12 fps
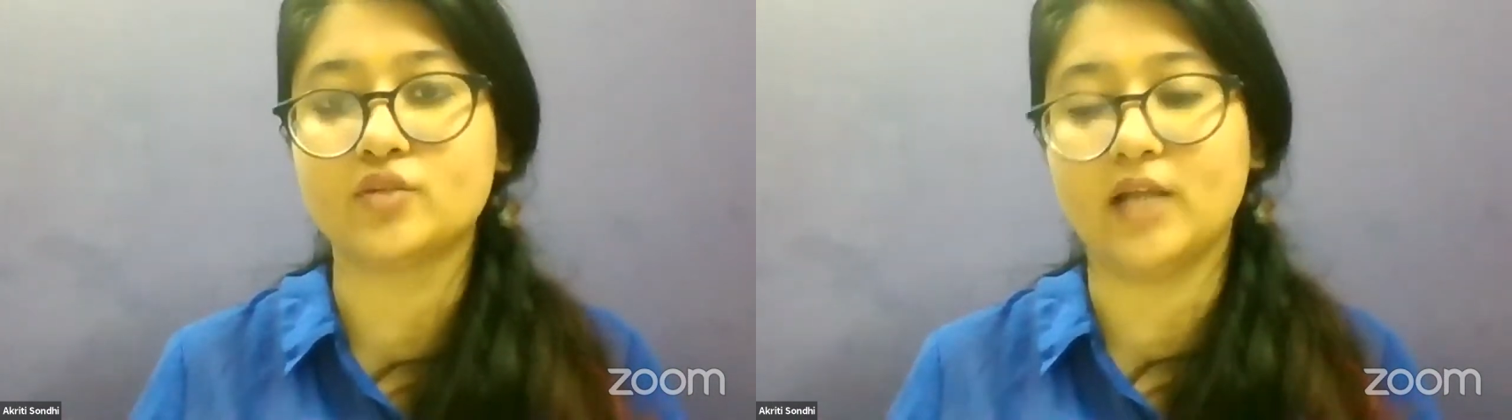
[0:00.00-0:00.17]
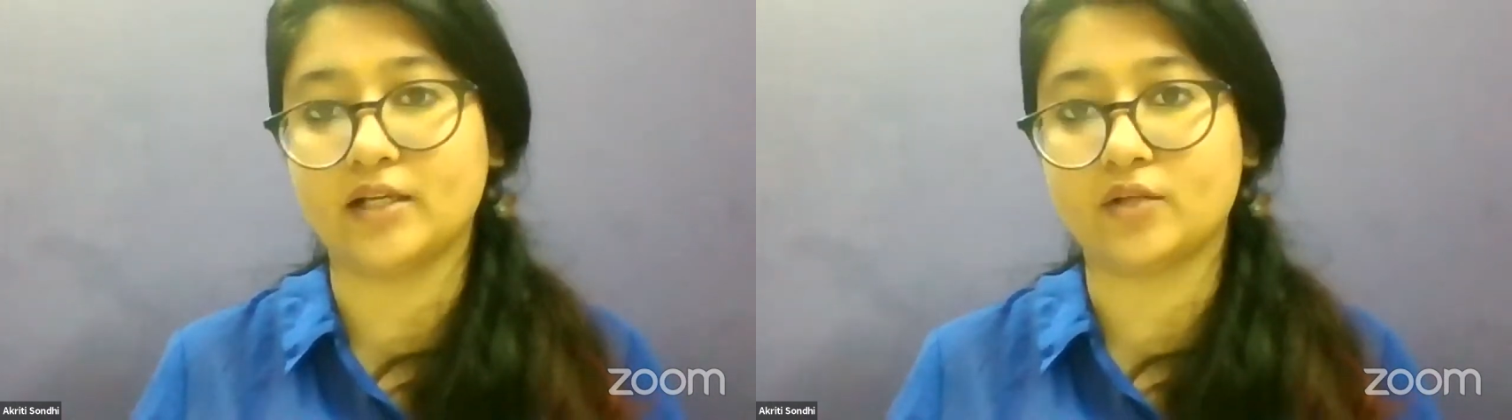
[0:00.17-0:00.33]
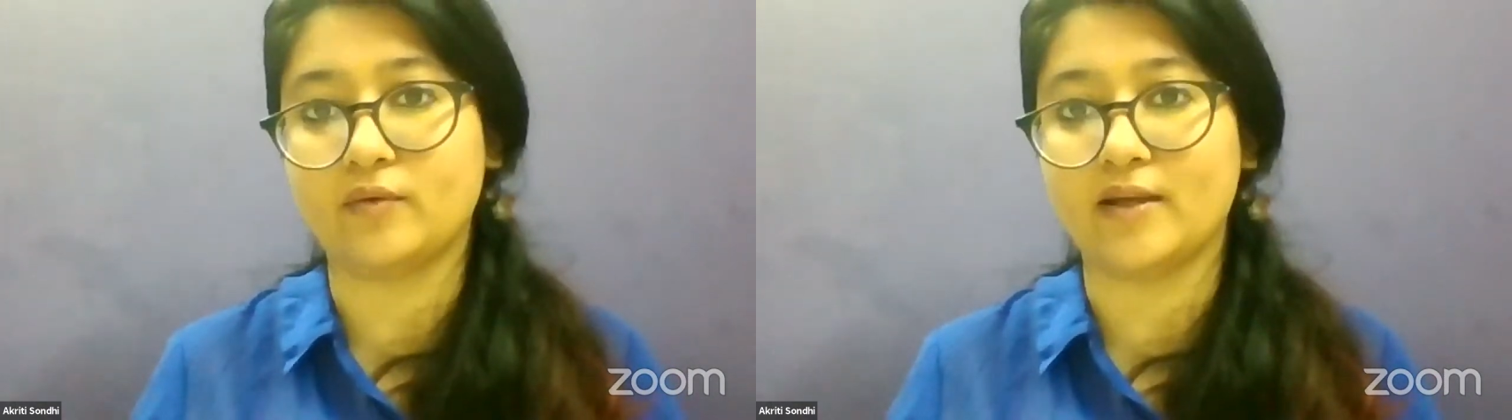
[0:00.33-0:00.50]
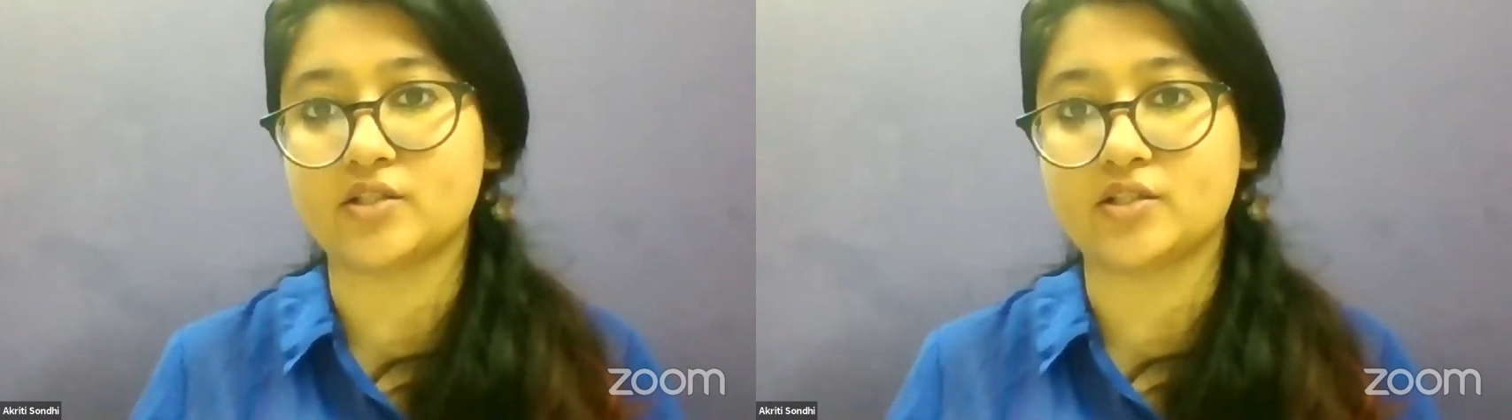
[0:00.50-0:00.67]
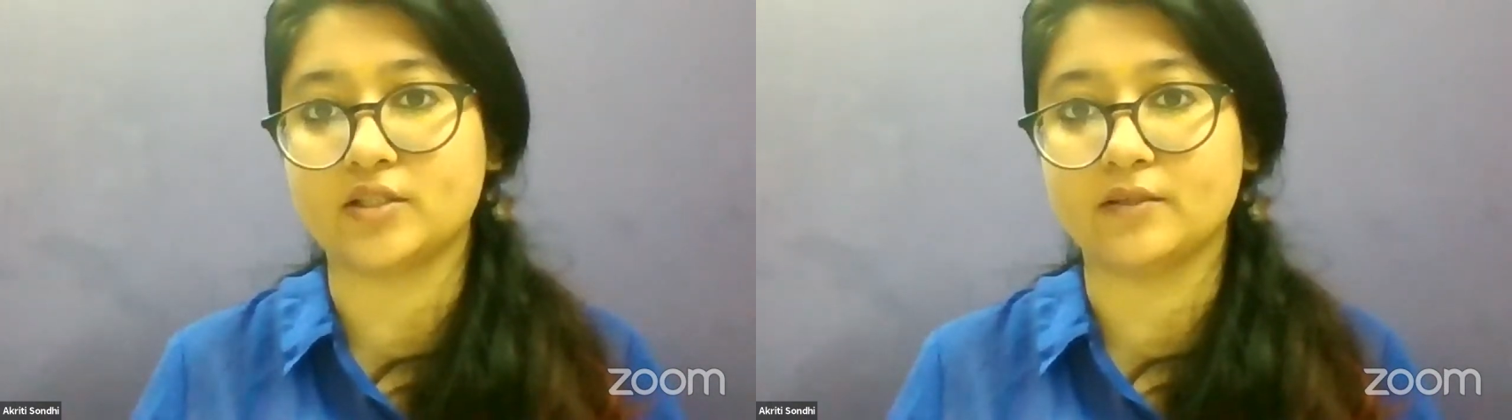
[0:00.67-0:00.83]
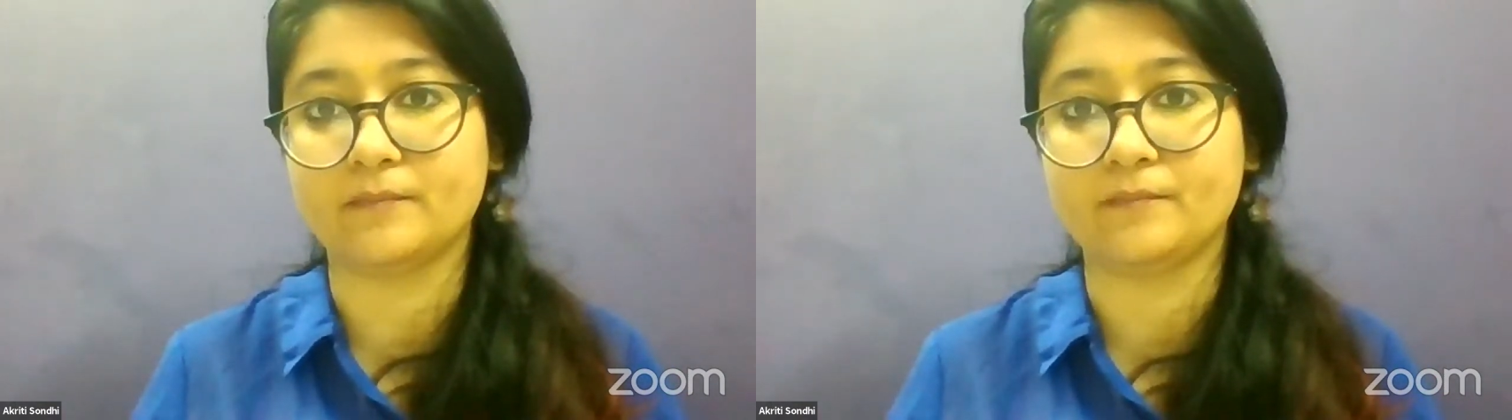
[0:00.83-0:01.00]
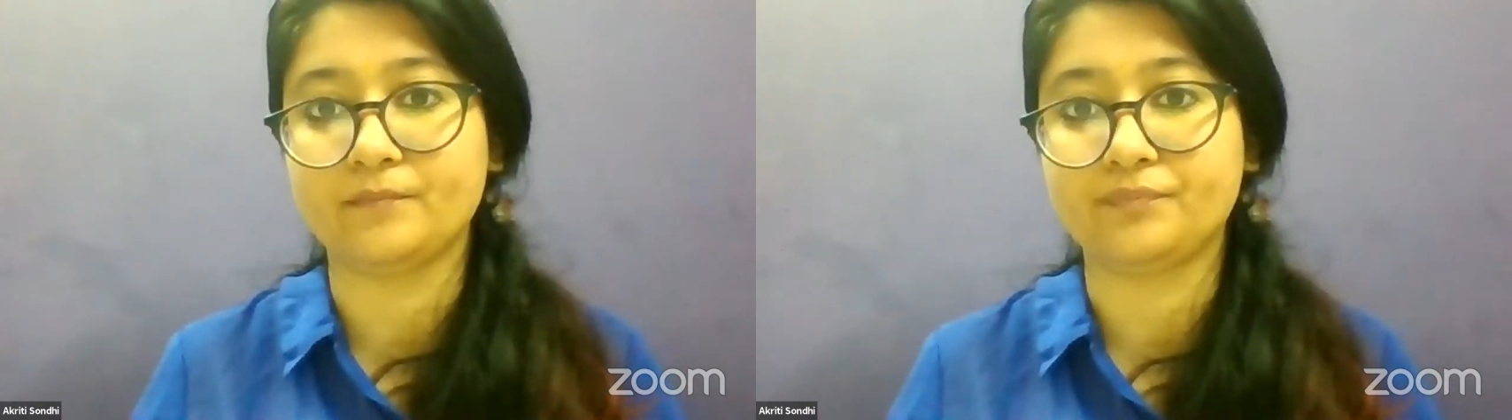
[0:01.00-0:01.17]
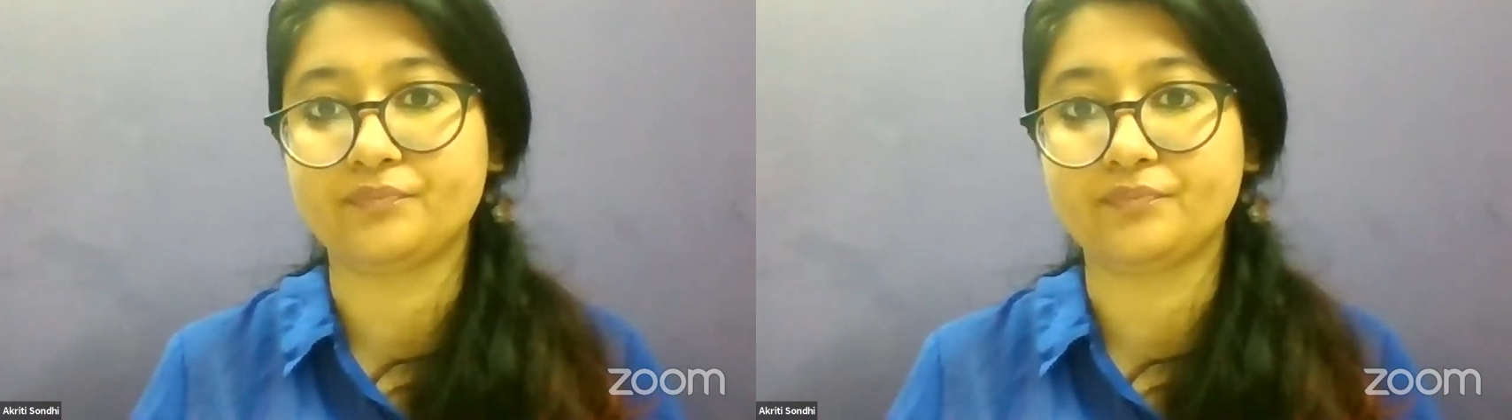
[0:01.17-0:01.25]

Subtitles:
to that question.